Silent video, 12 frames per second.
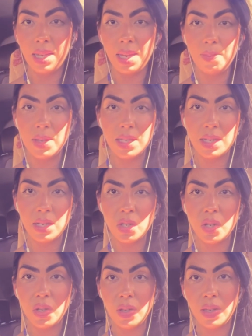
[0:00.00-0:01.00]
a business
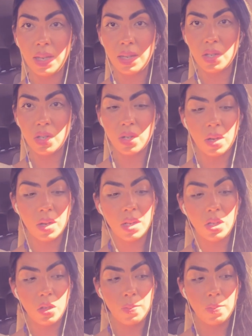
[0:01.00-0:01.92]
so you can start a new